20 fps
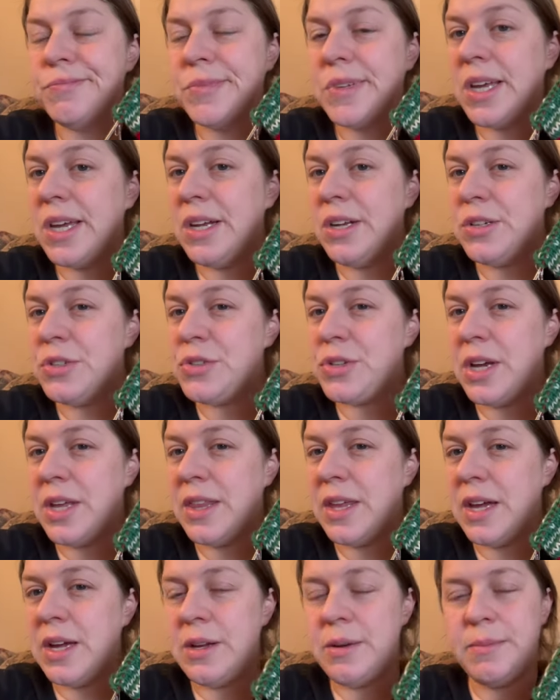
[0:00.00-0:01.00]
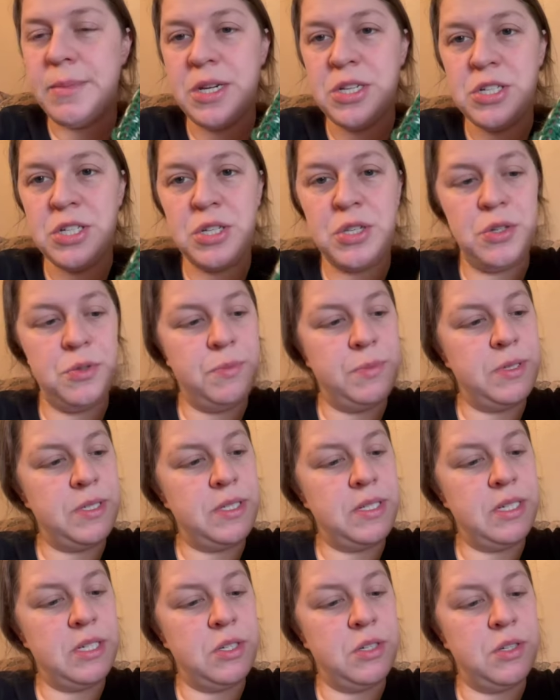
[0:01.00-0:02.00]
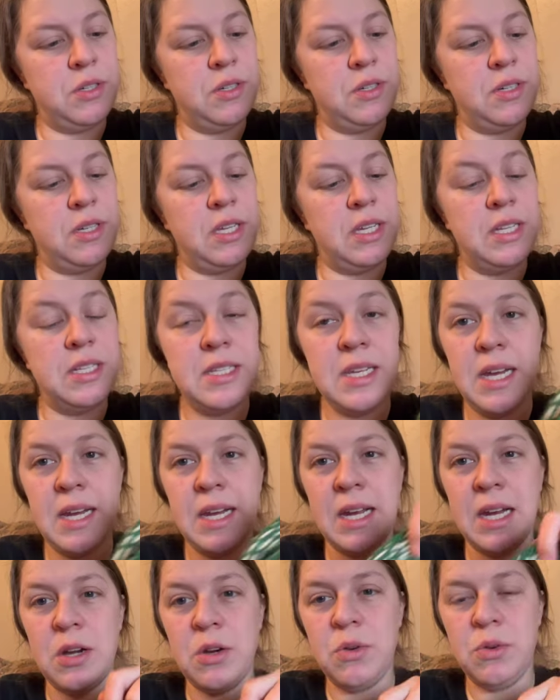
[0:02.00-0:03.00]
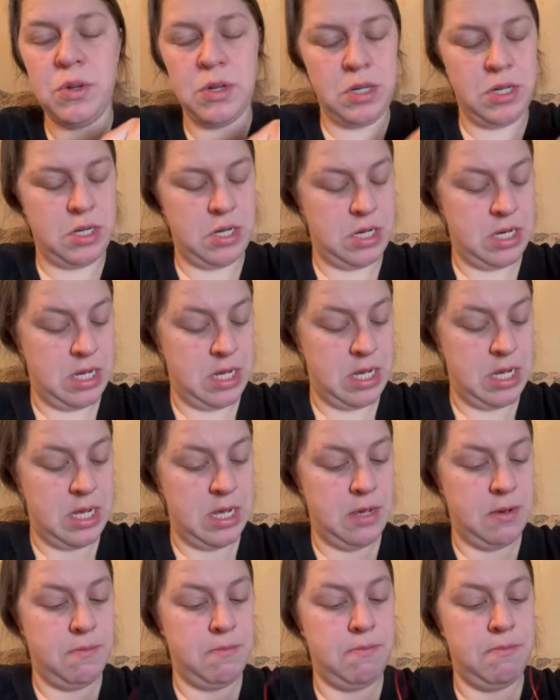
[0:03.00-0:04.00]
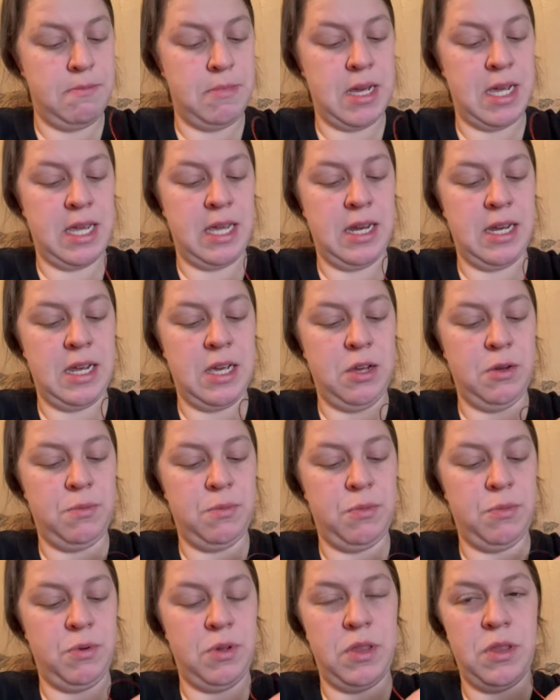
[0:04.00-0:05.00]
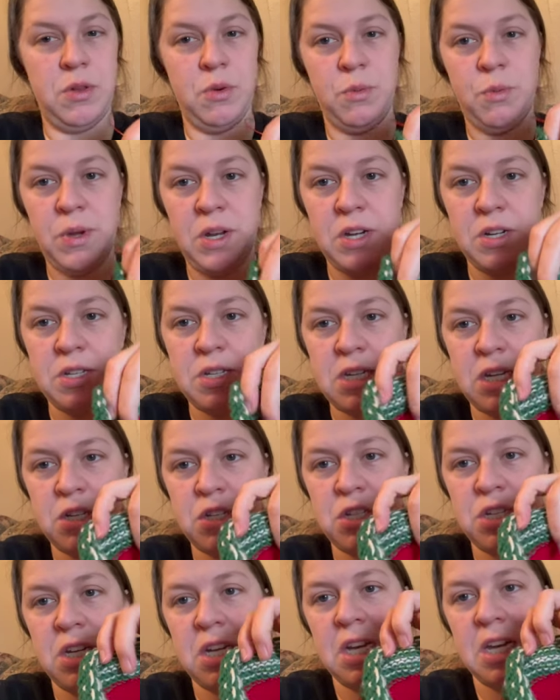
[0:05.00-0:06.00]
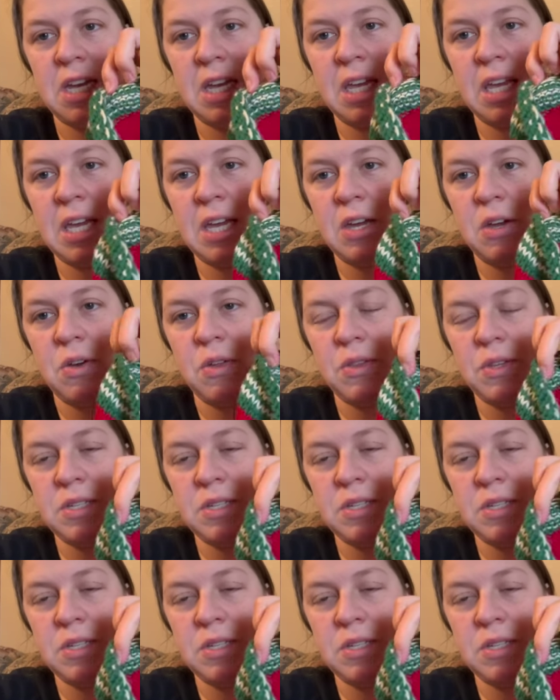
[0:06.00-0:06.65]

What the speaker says: And I'll try that magic loop still. Inside out might help with the weird tensioning I get on the